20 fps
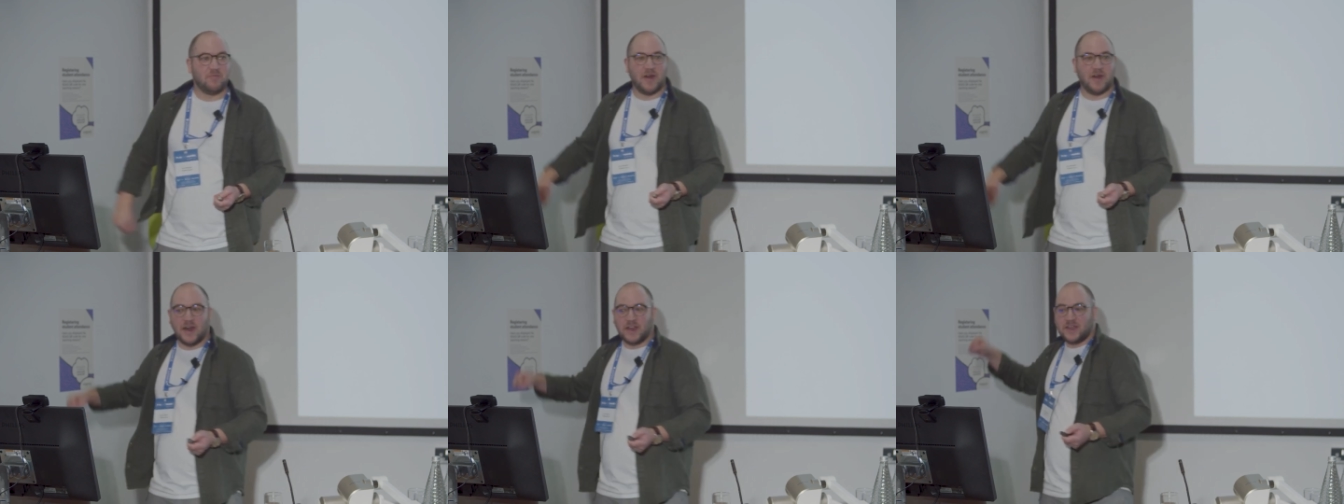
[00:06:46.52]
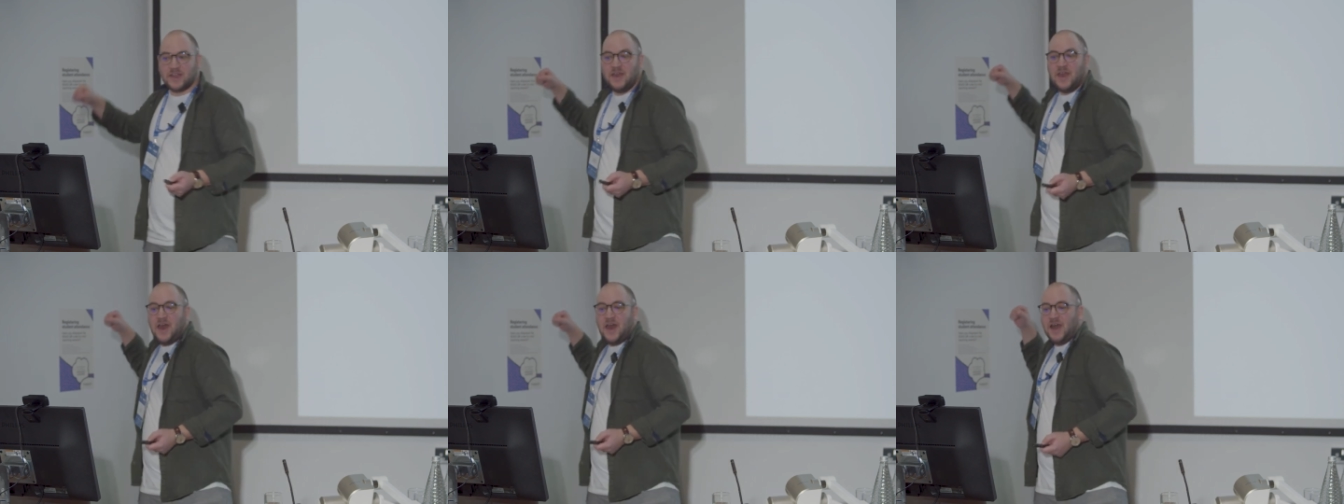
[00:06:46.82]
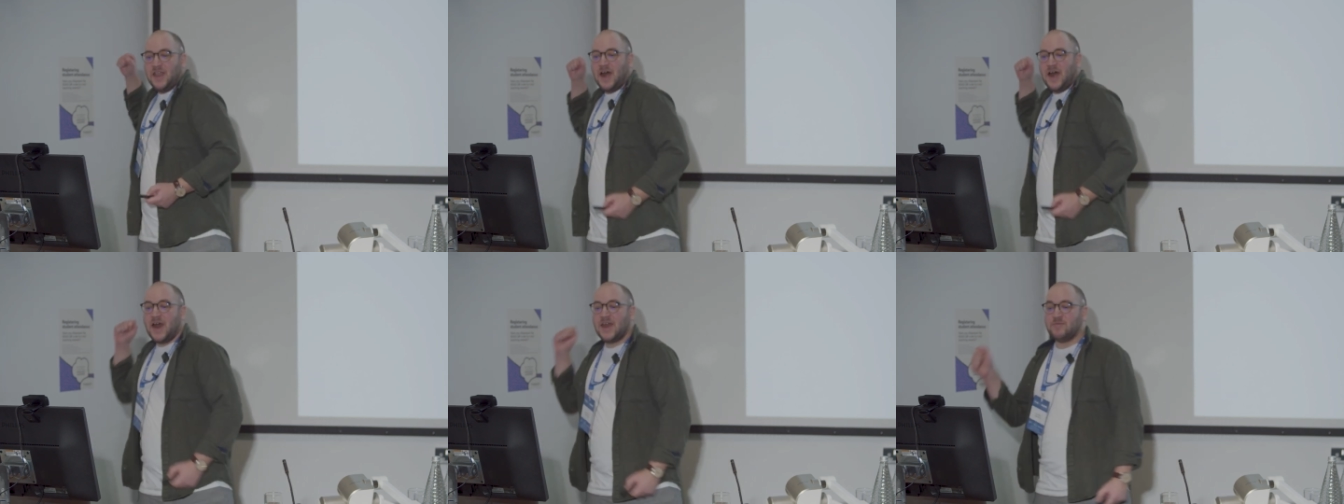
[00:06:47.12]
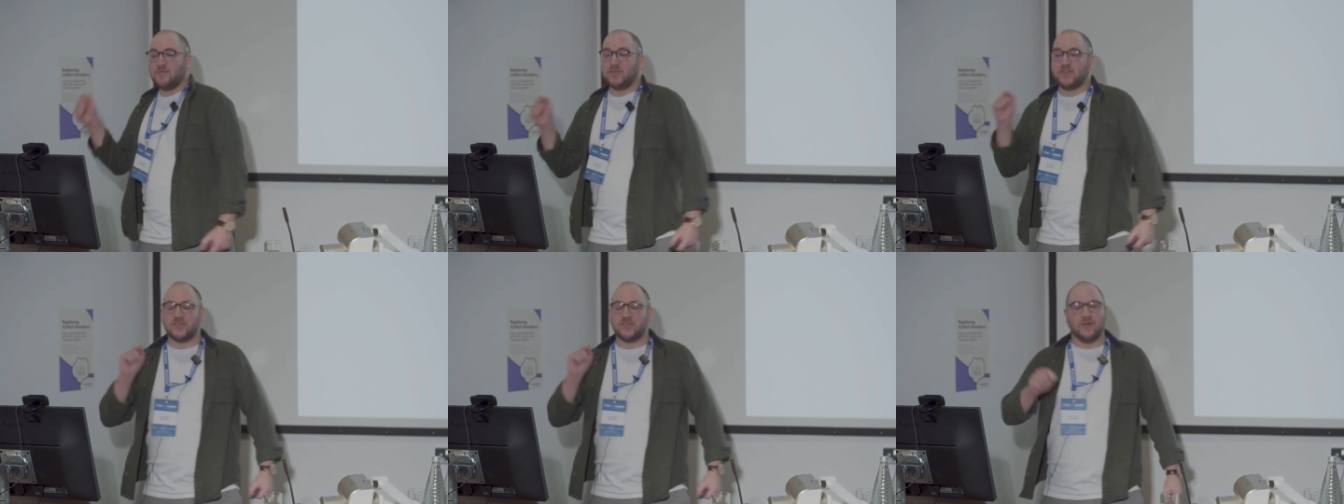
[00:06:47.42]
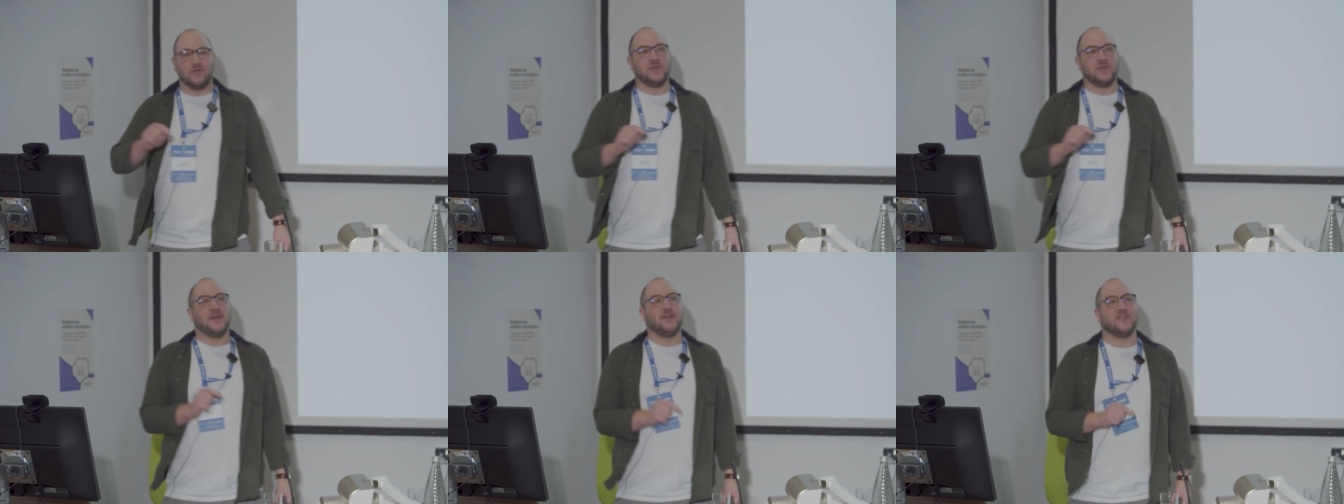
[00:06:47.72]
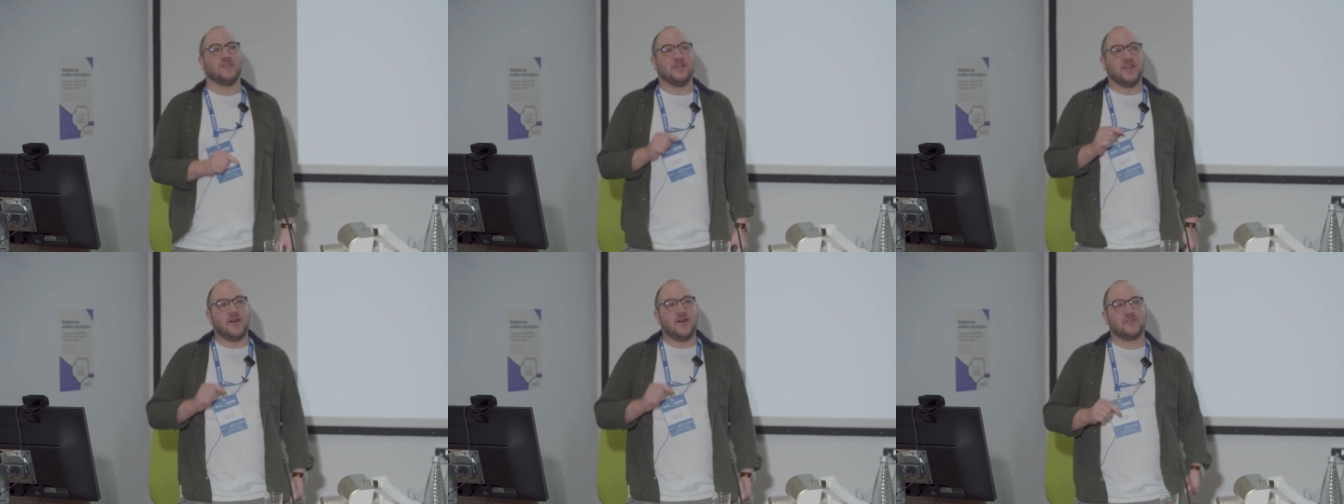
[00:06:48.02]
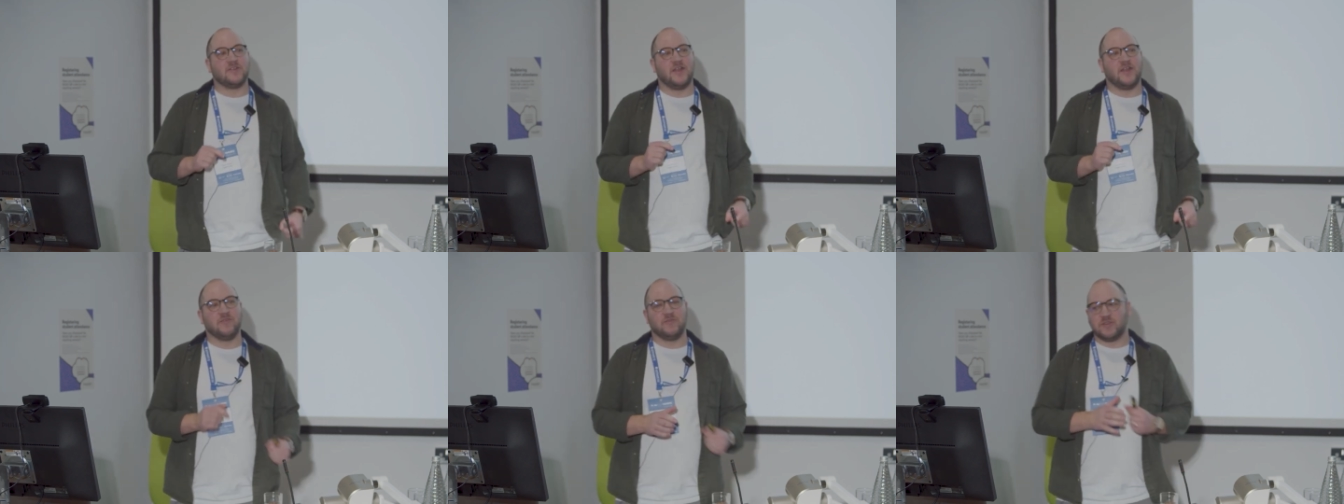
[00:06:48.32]
wanted to cement the quality
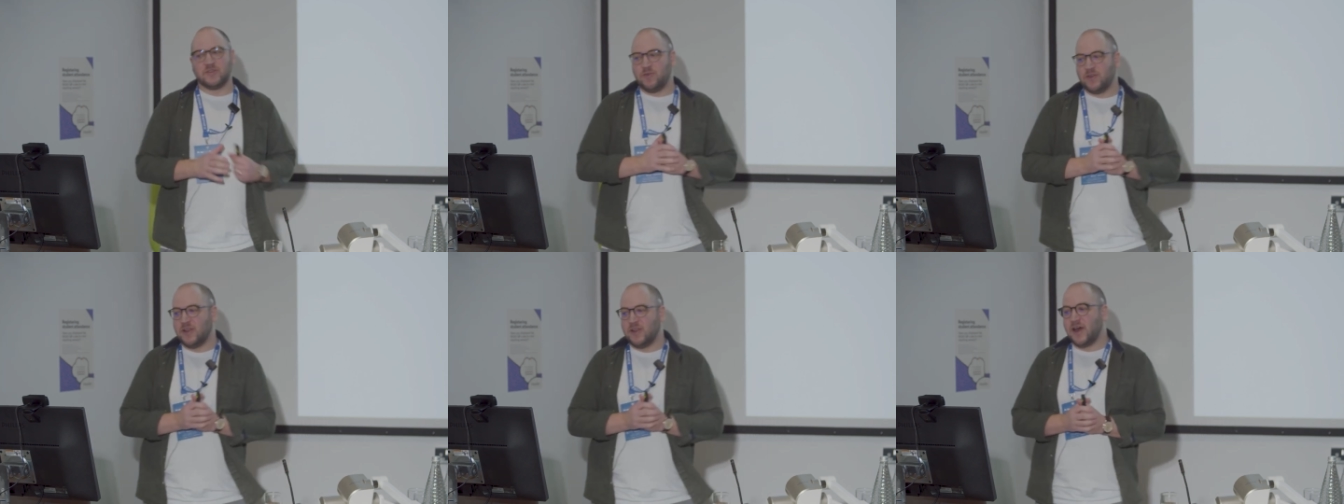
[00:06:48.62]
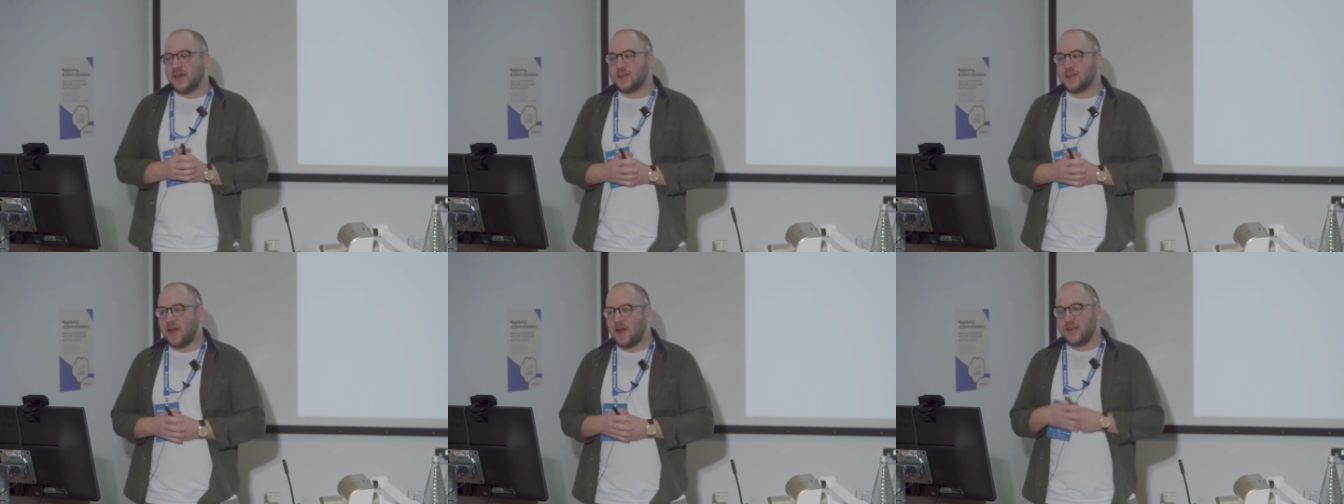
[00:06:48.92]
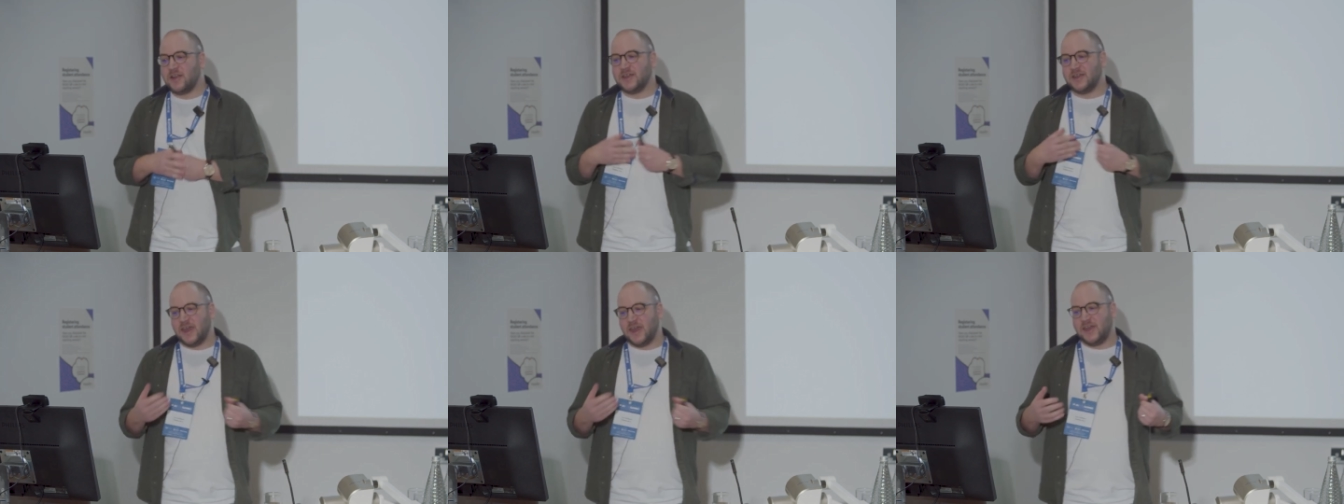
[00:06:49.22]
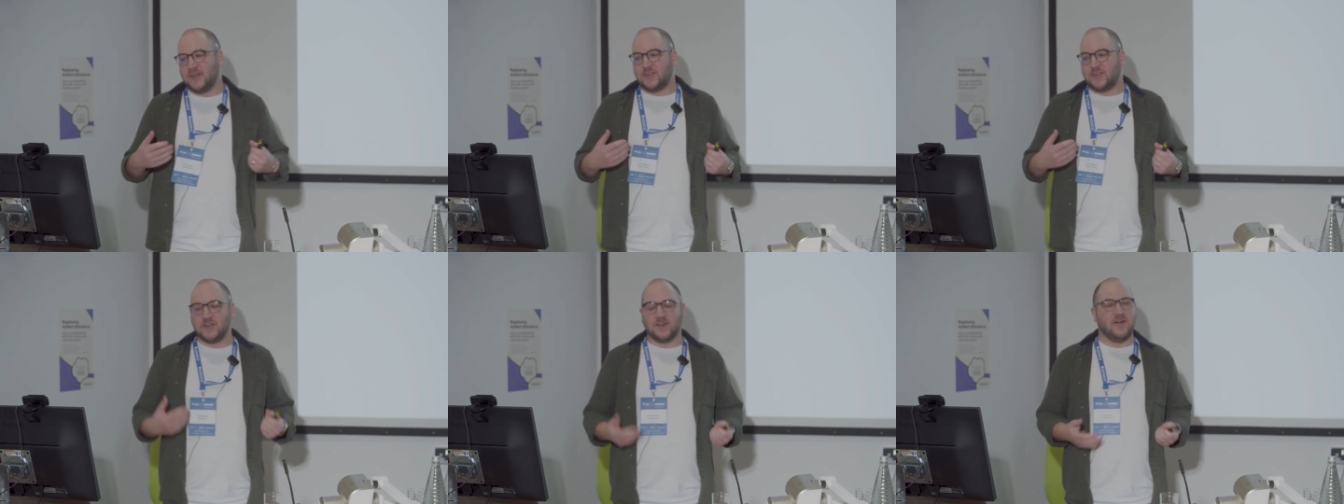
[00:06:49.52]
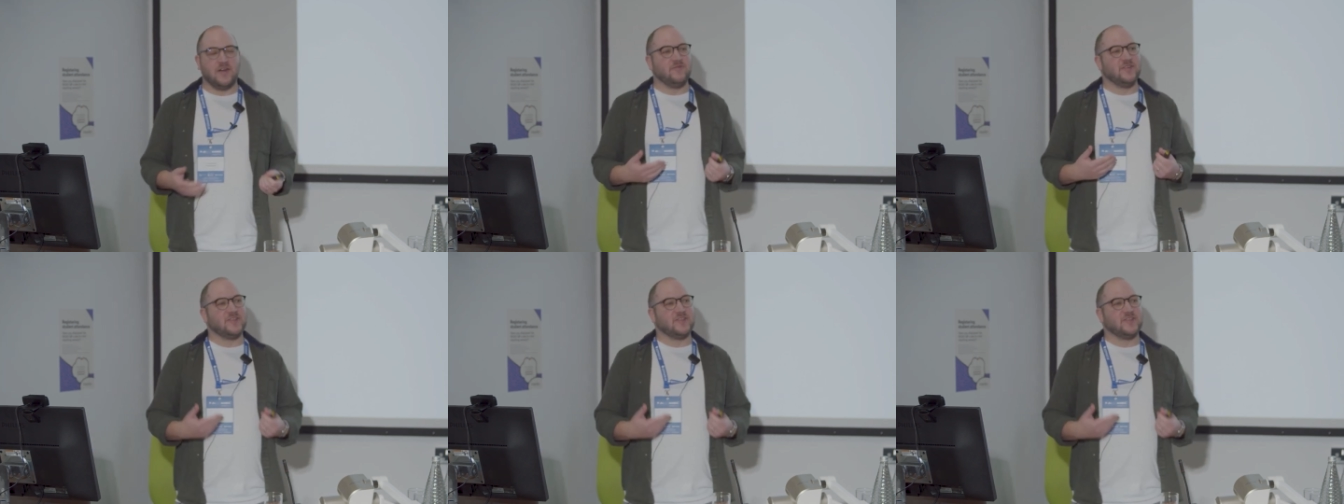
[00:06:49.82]
bar that we wanted to hit. We were